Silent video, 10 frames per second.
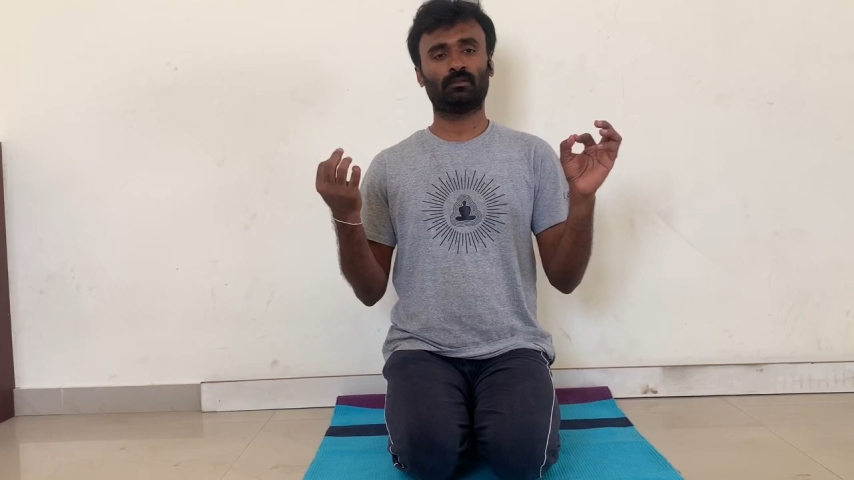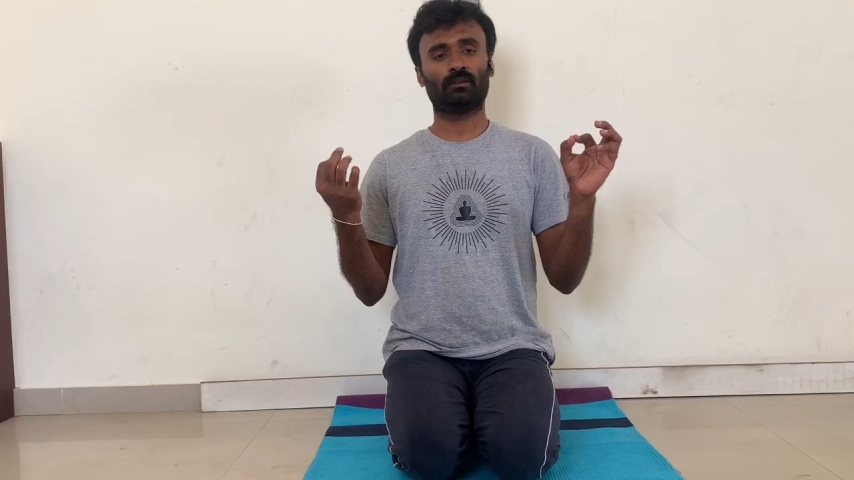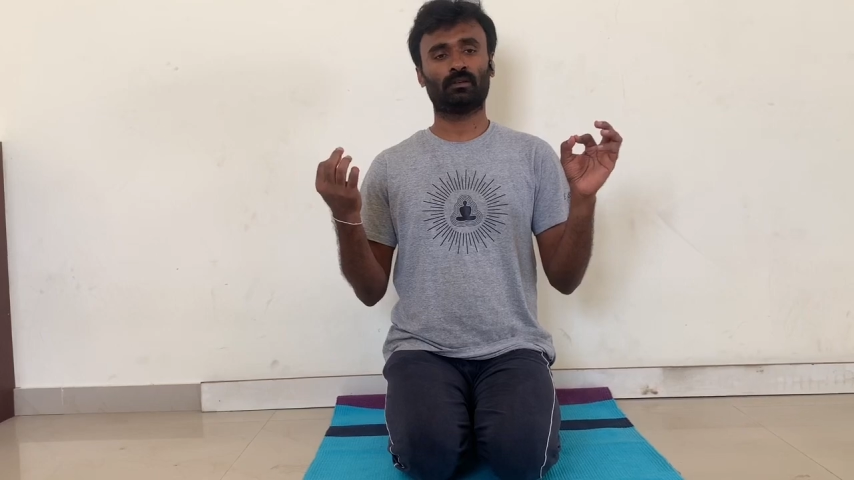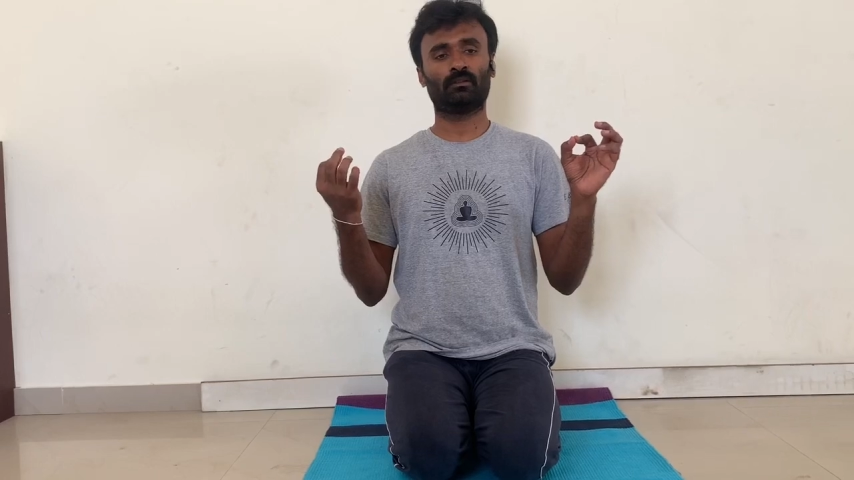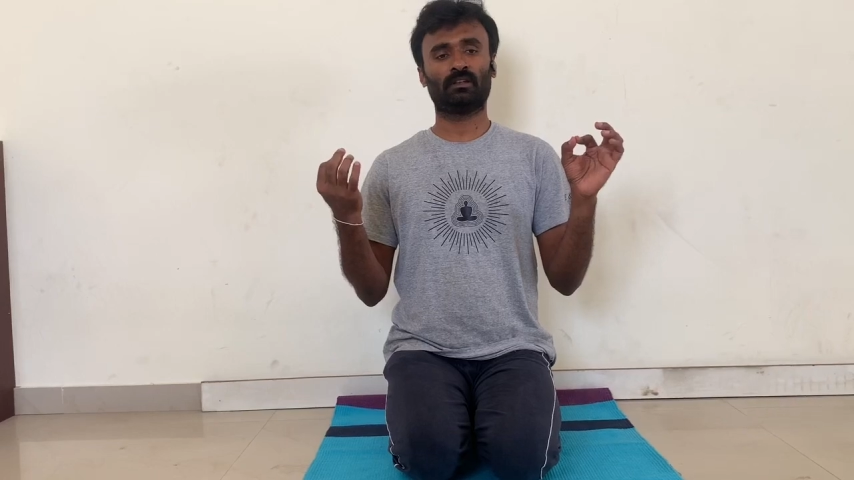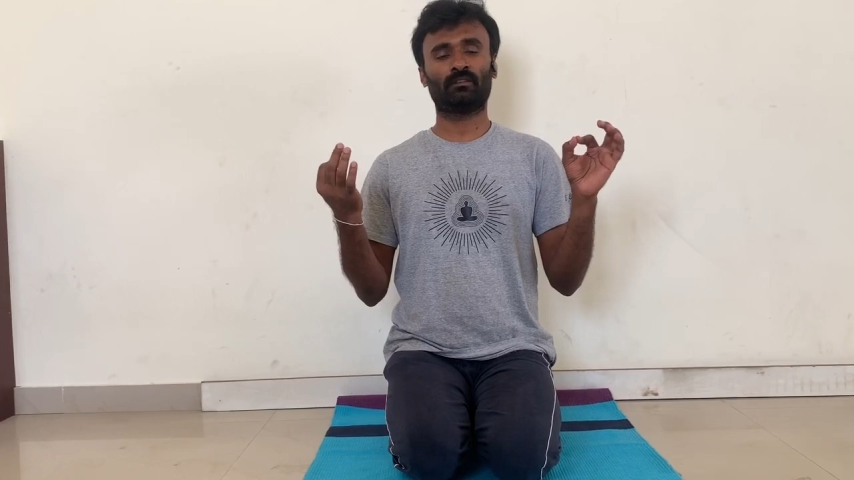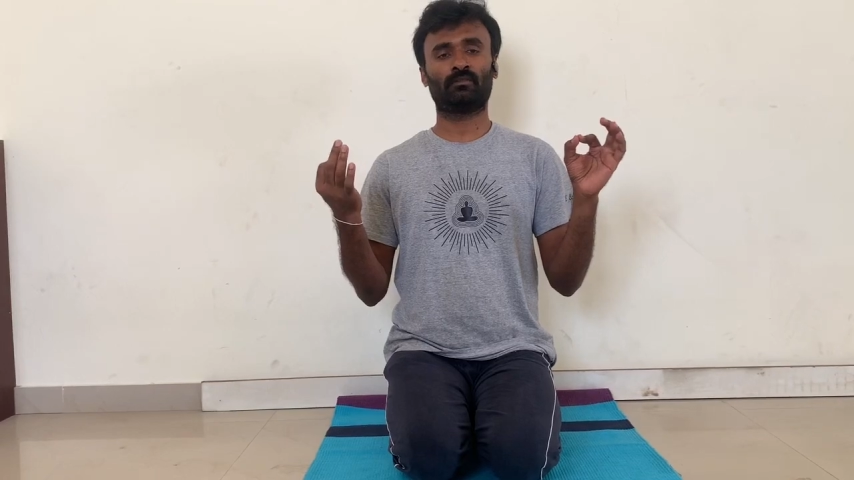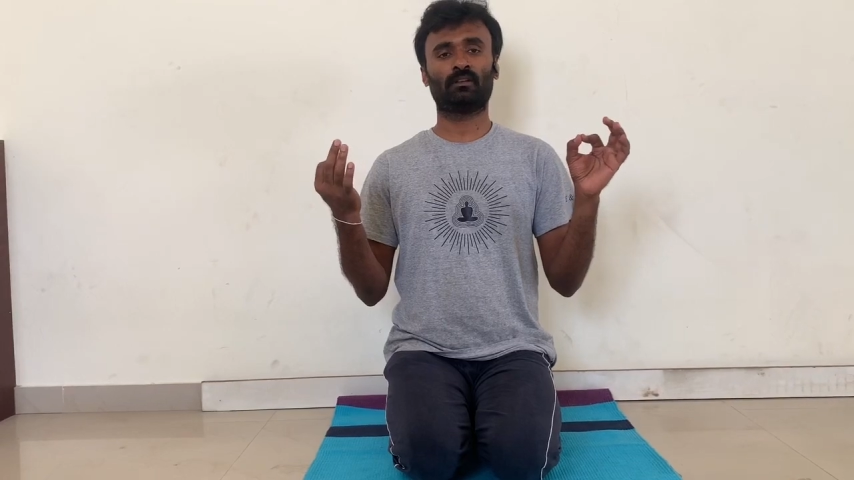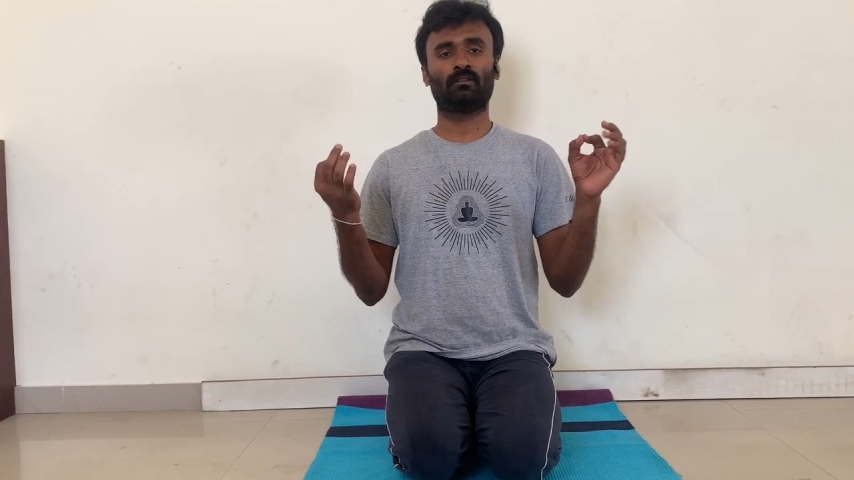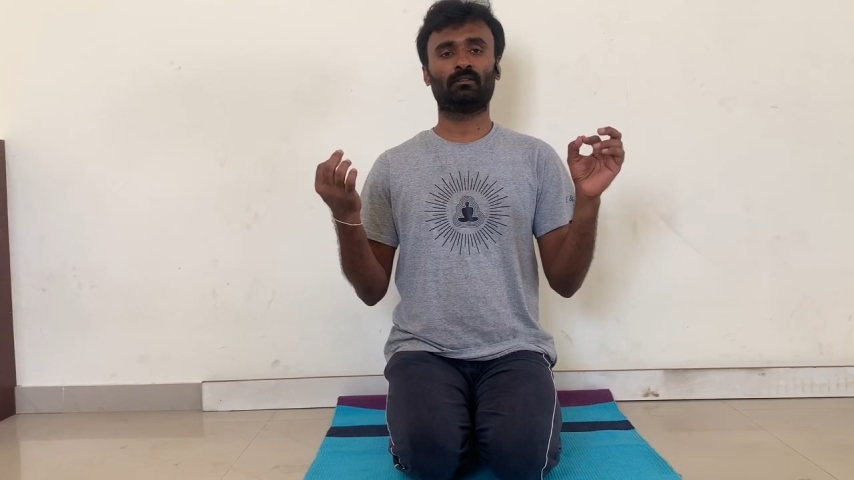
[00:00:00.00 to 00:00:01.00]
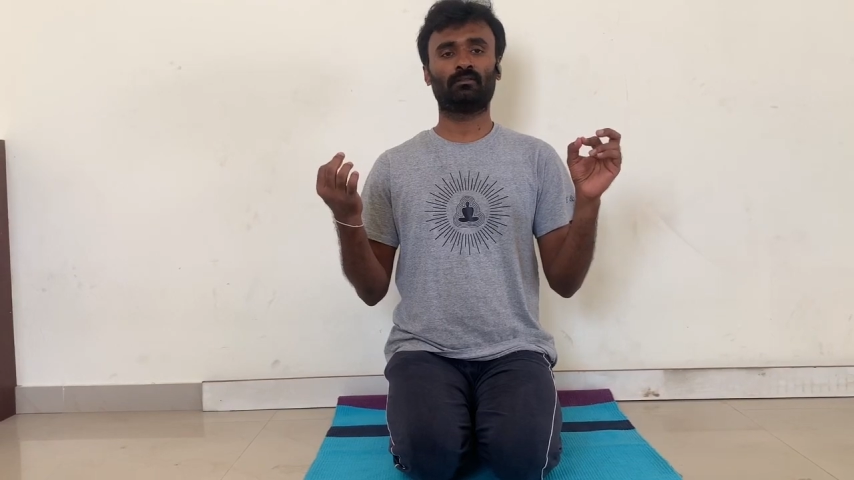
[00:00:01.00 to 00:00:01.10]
your little finger,